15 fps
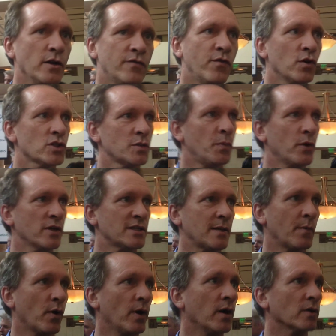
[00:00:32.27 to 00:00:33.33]
you're forced to put it
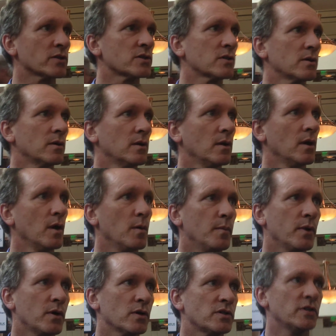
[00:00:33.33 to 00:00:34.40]
somewhere else
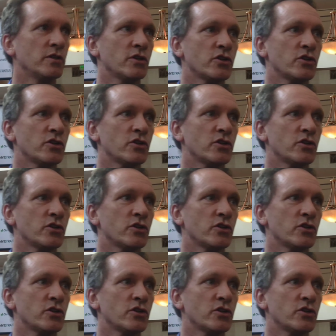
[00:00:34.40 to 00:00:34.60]
because the